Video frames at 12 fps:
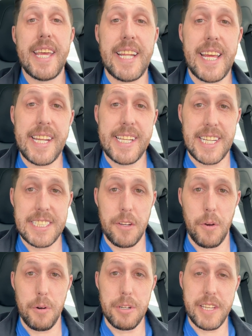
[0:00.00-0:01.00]
Canadian Tesla
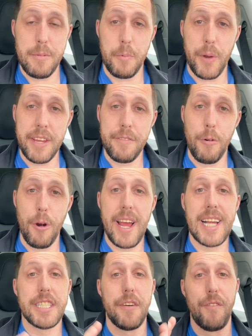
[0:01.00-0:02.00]
owners have been waiting for
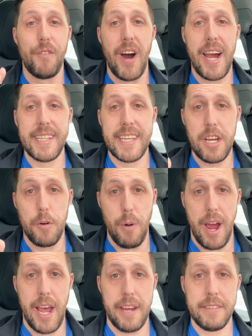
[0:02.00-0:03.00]
has finally
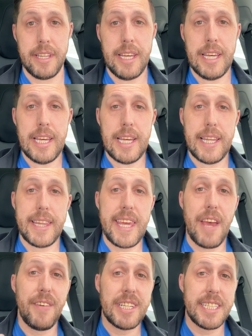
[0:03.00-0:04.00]
arrived. The
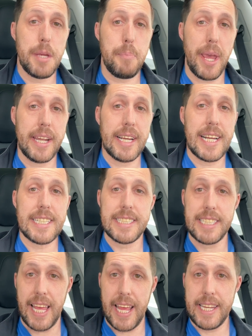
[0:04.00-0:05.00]
F S D beta has
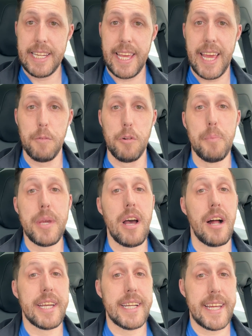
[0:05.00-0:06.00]
landed and will be
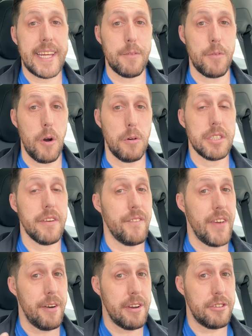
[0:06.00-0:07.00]
on Canadian roads
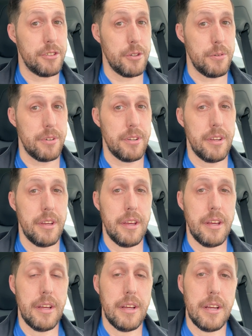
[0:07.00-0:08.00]
very soon.
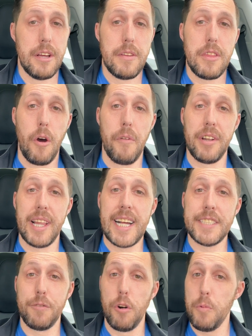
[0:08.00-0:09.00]
Over the
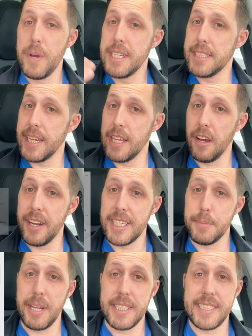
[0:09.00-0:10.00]
last four weeks, Elon
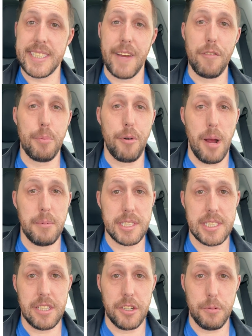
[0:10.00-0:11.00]
has made several
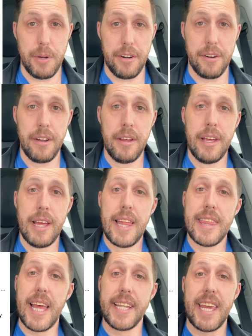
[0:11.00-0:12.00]
promises on Twitter
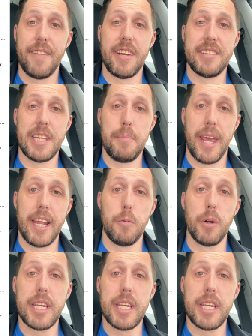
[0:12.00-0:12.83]
that the F S D beta would